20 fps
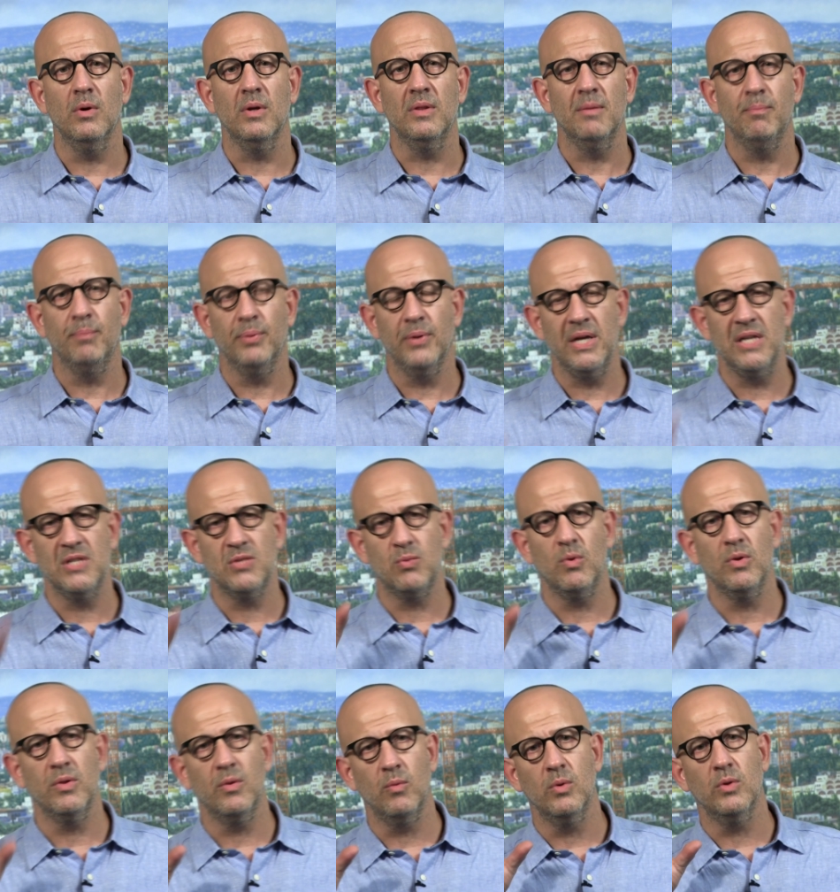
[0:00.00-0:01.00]
in the place
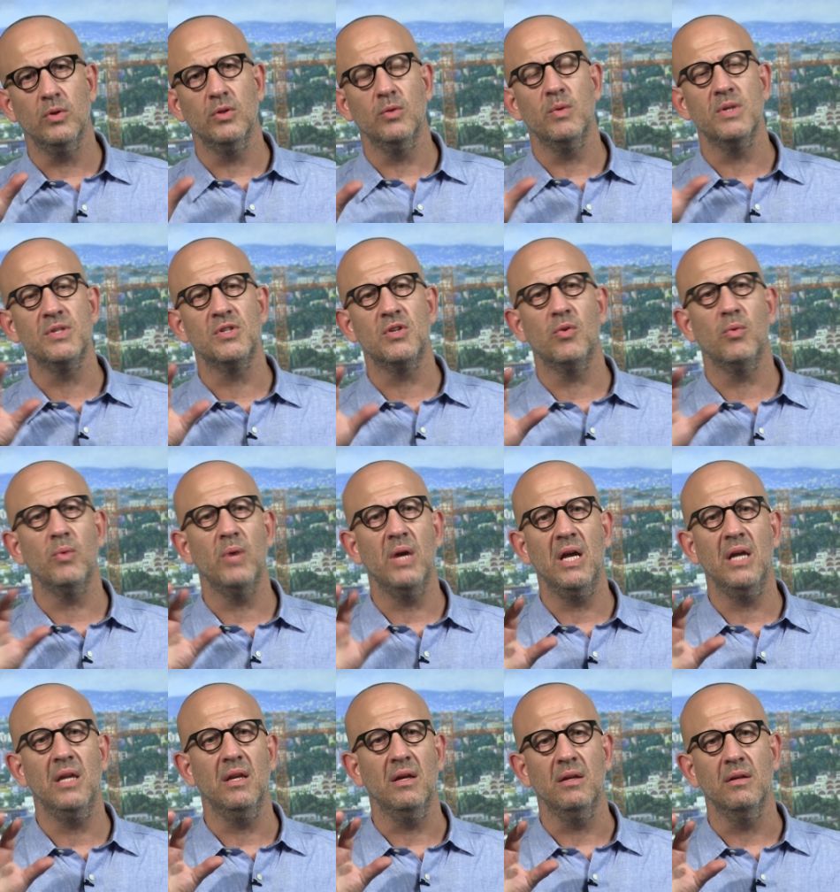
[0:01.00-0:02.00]
where the world was
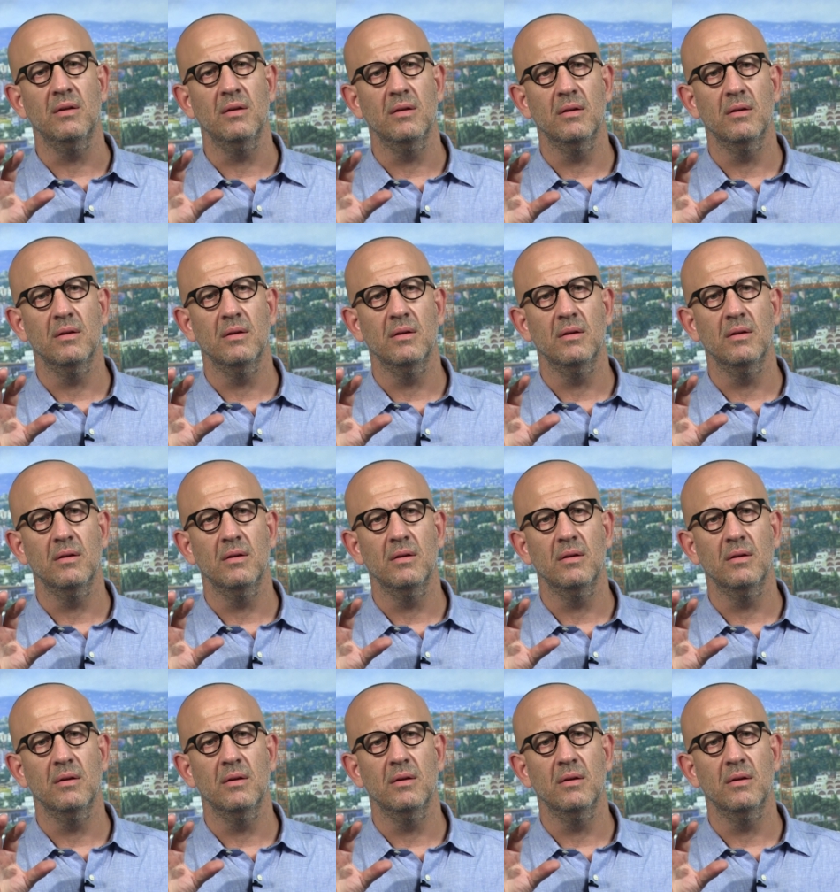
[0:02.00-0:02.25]
created,